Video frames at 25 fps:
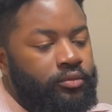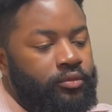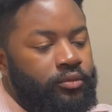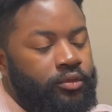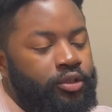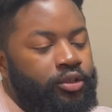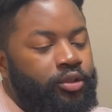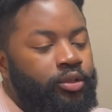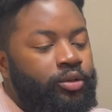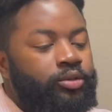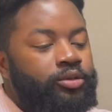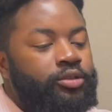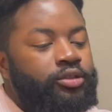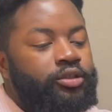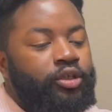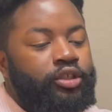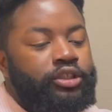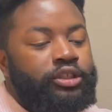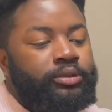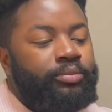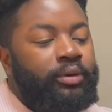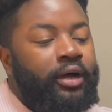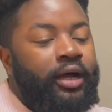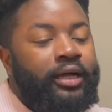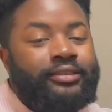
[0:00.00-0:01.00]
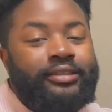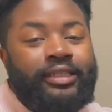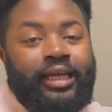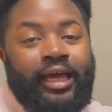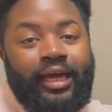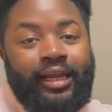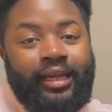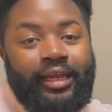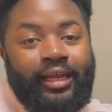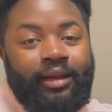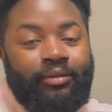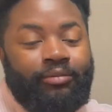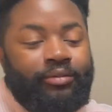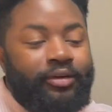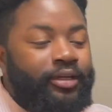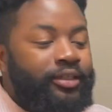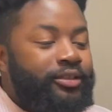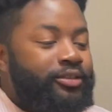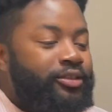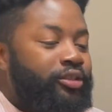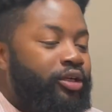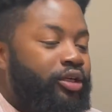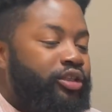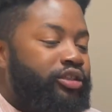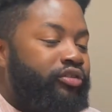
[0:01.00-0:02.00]
So search box edit, I'm gonna
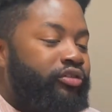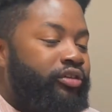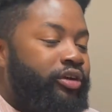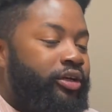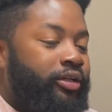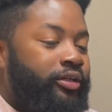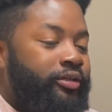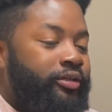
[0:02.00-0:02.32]
search for